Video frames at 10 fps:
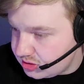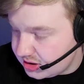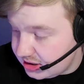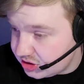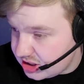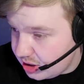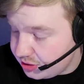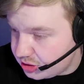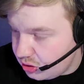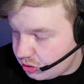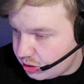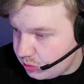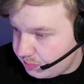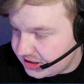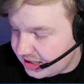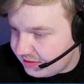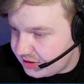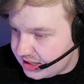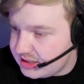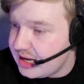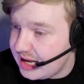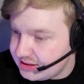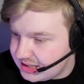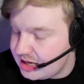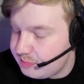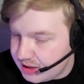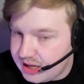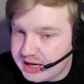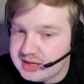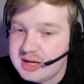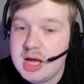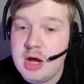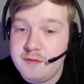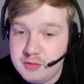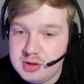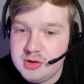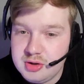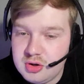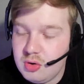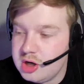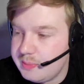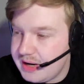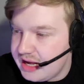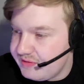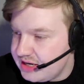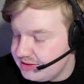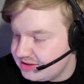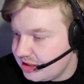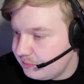And here's another corner, will be delivered in and cleared behind for another corner by Evan Nielsen.